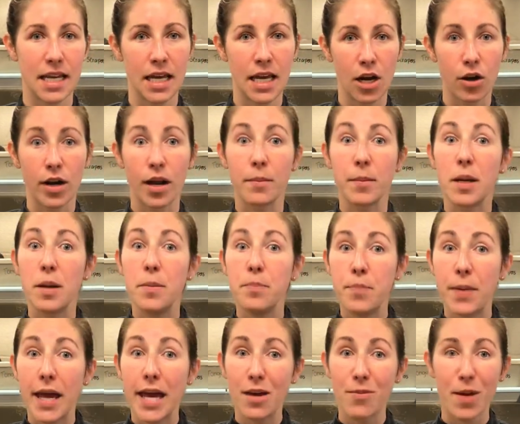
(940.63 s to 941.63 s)
here and I'm gonna
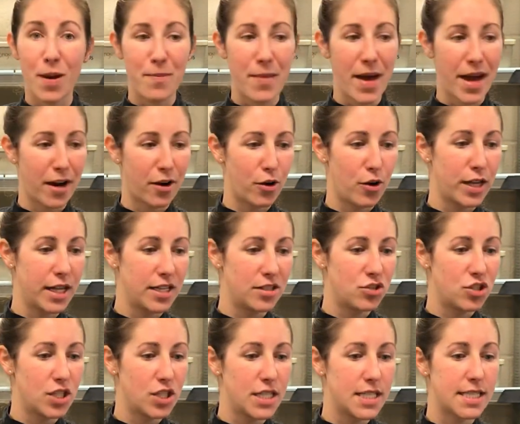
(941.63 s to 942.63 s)
bake my macaroni and
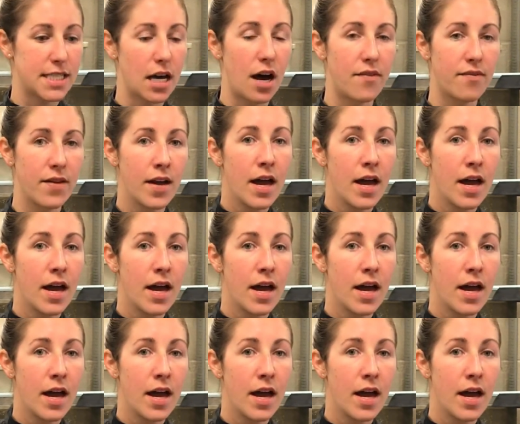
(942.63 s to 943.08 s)
cheese off.